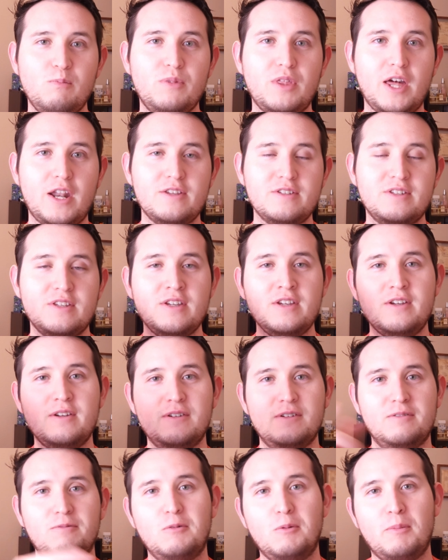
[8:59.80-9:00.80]
That is
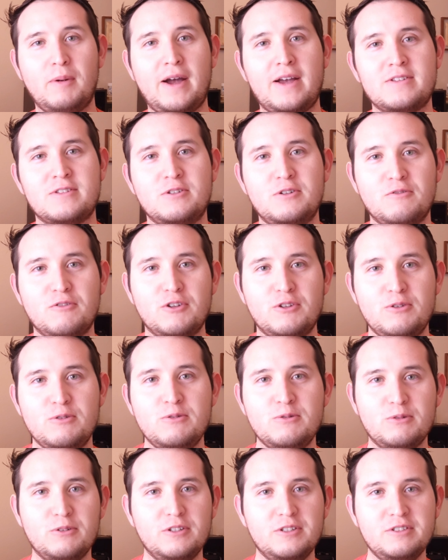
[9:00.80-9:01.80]
it. We'll pass it over to you,
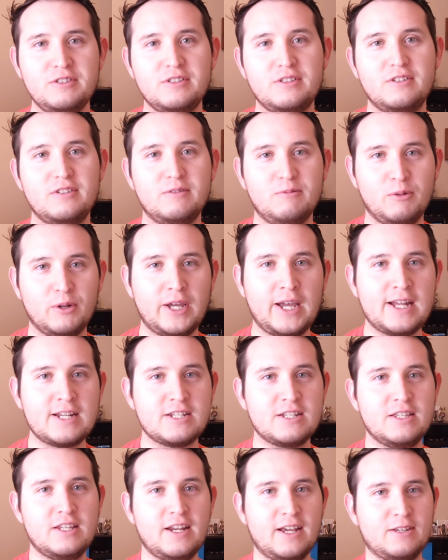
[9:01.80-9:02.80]
duelists. We'll
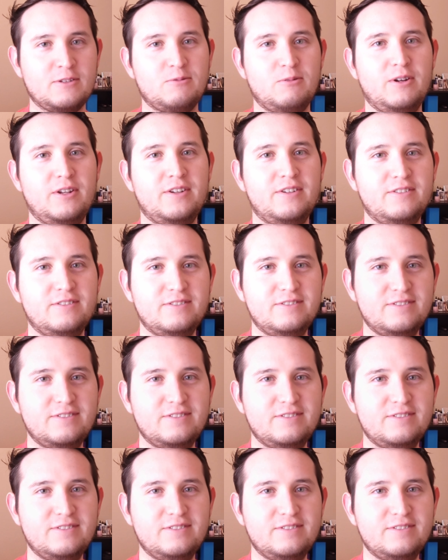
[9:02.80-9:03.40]
catch you in the next one.